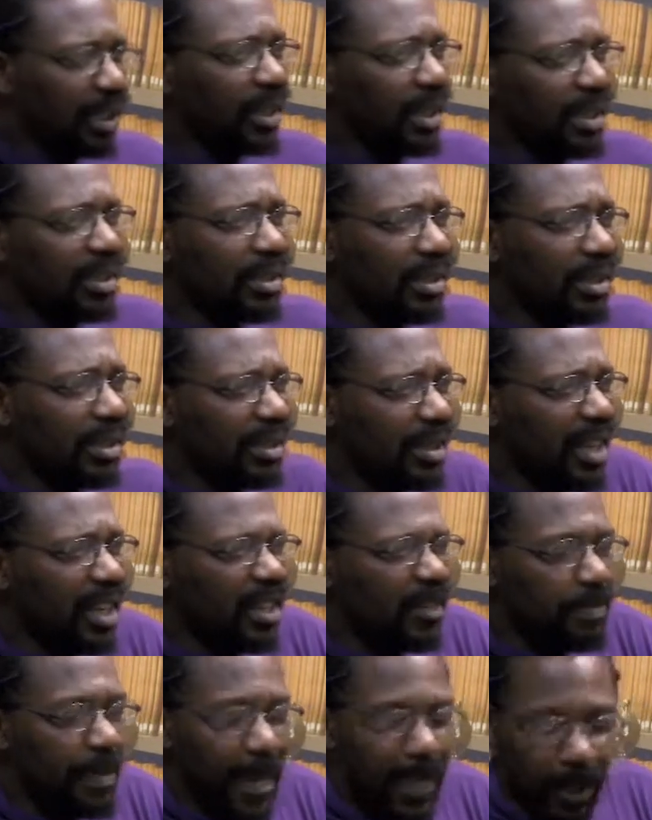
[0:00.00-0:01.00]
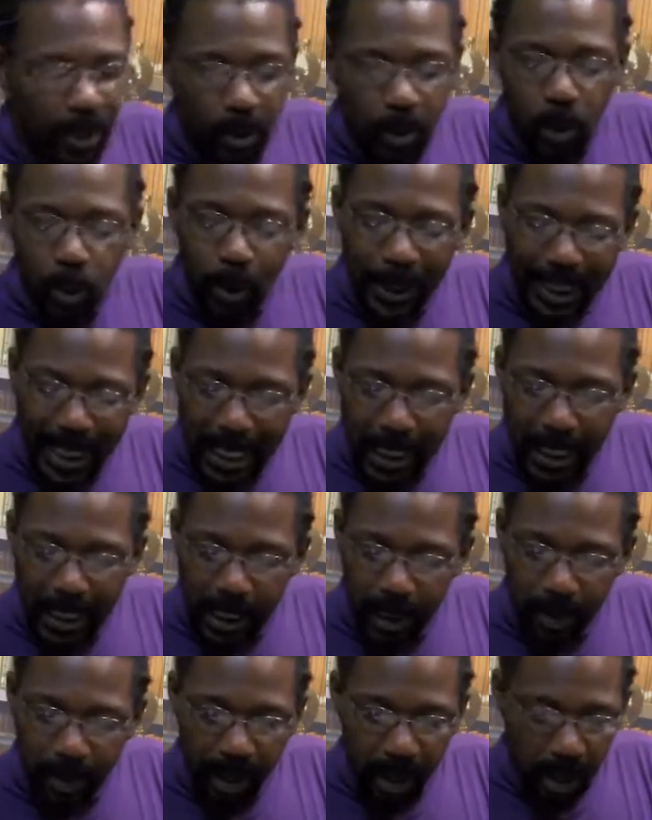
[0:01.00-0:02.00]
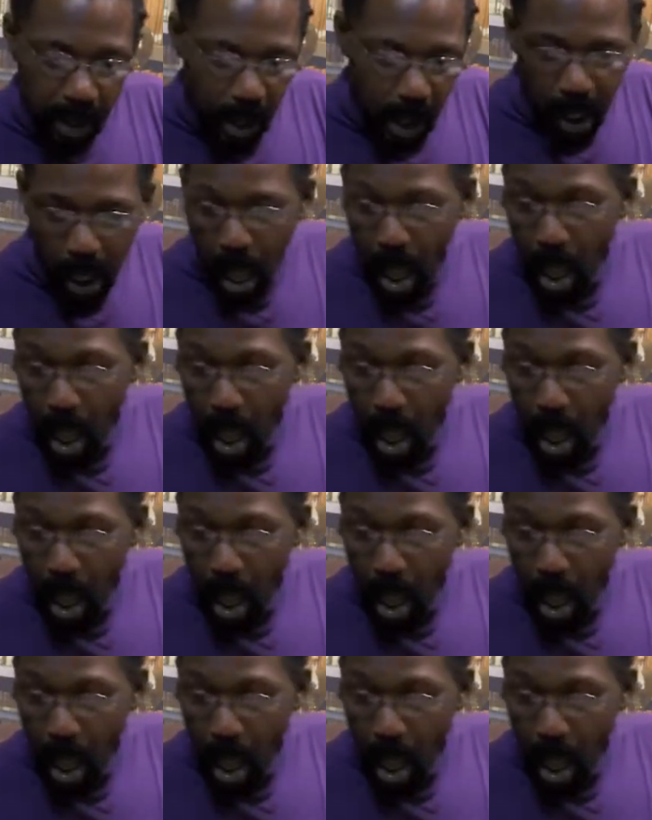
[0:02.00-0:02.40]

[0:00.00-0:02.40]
that's going to take us back to the whole gatekeeping thing.